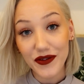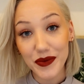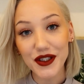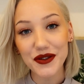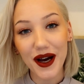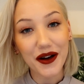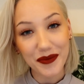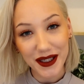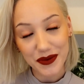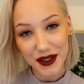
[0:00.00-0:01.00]
everybody, welcome
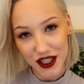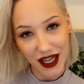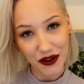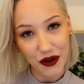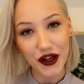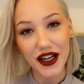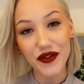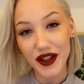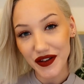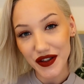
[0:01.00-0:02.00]
back to my channel, or
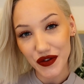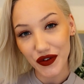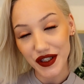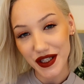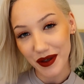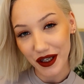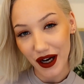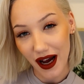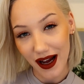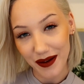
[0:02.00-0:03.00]
if this is your first time here,
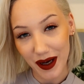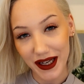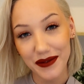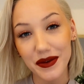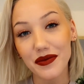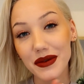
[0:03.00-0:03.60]
hi, my name is